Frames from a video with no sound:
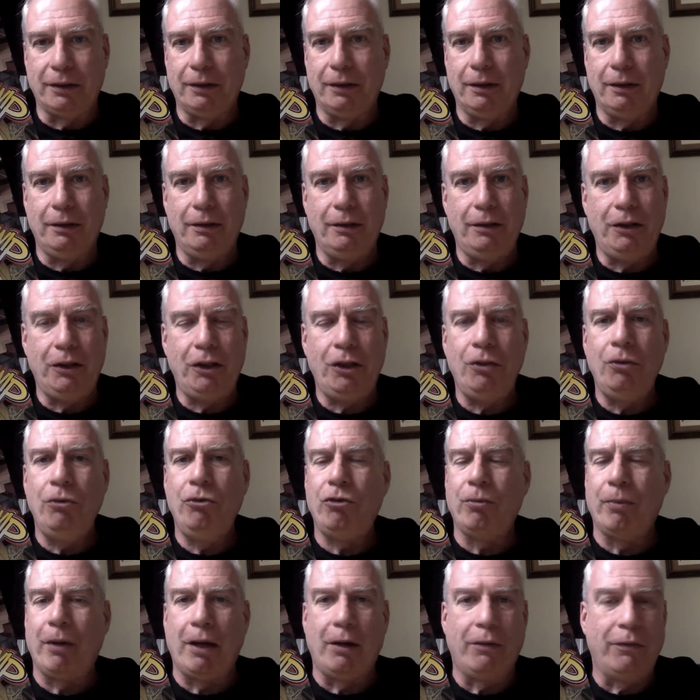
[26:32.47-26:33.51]
The huge
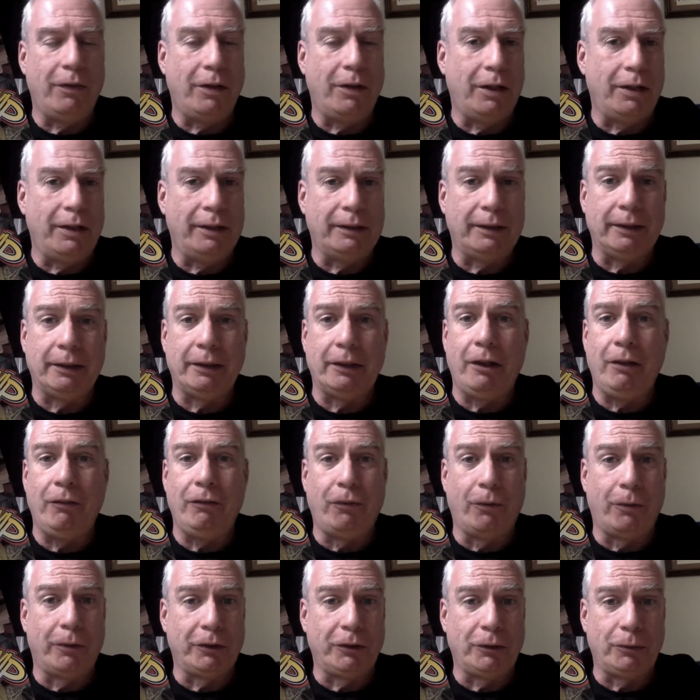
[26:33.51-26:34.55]
amount of unnecessary
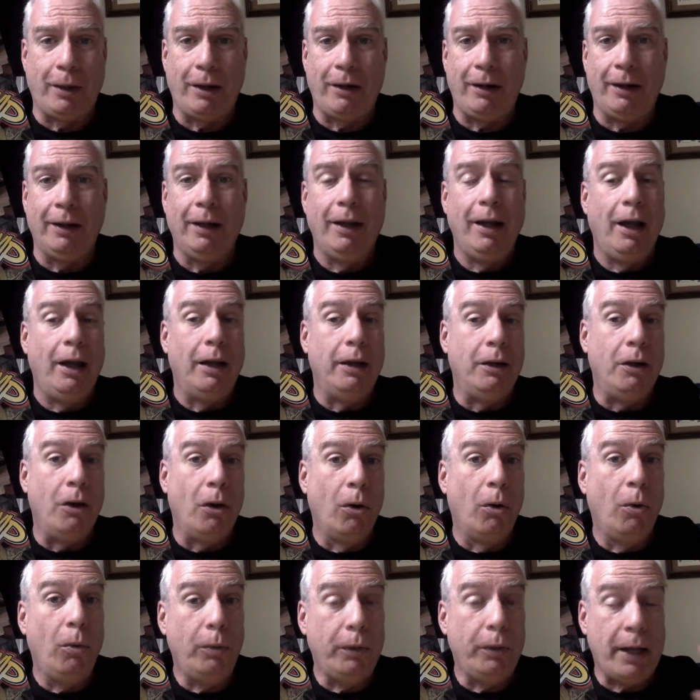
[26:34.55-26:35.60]
force swearing.
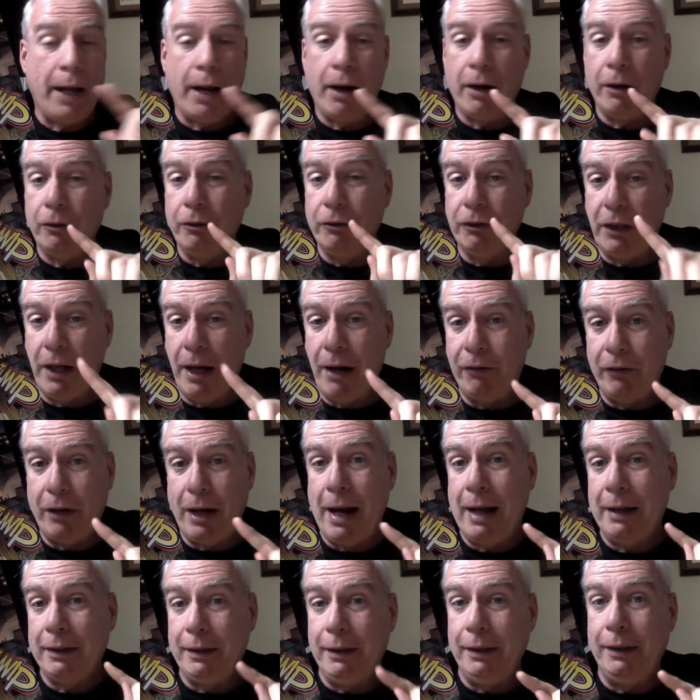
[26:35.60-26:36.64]
No characters ever
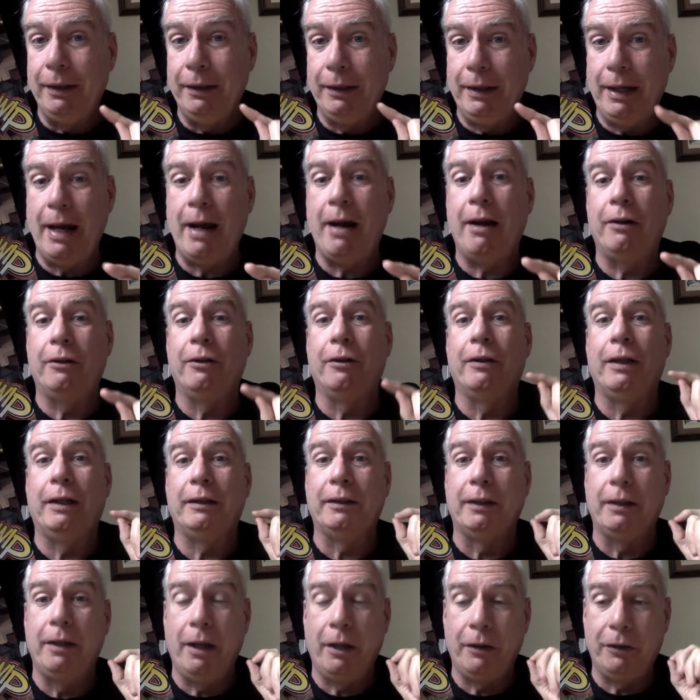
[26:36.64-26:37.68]
acting in character.
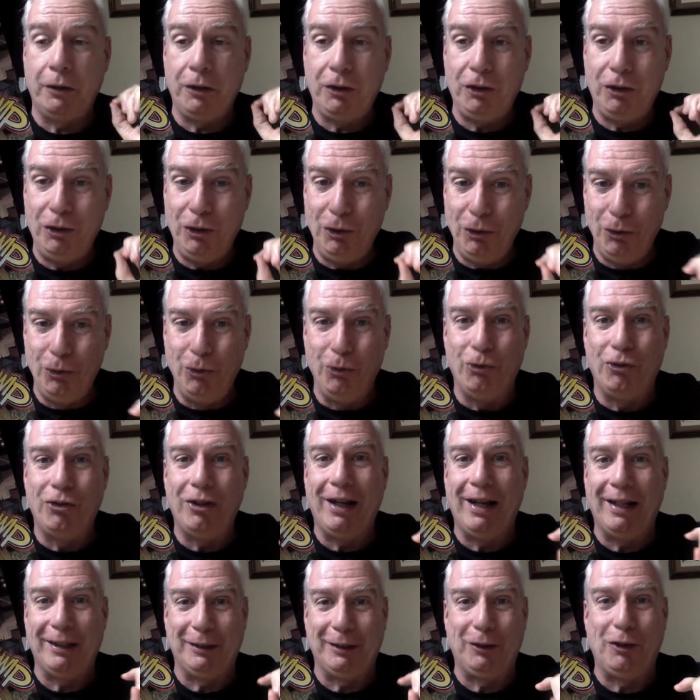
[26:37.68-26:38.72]
That's another huge
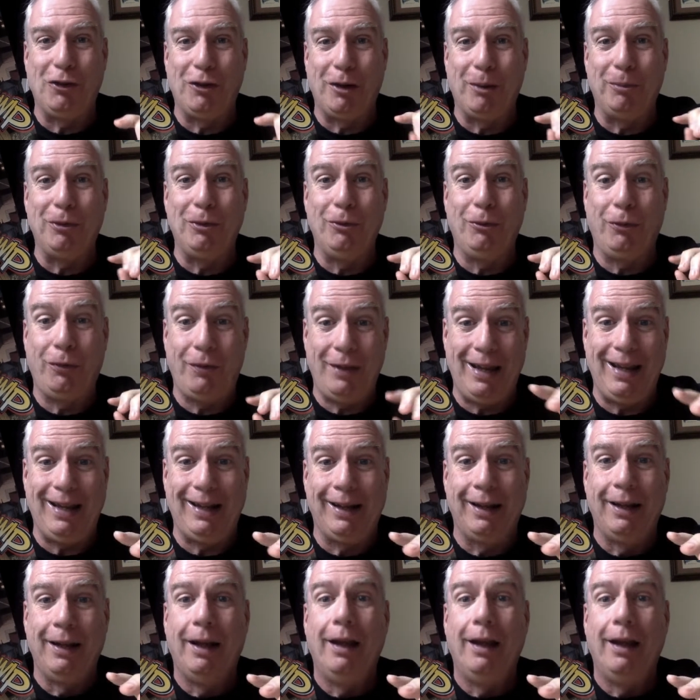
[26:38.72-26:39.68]
SJW thing.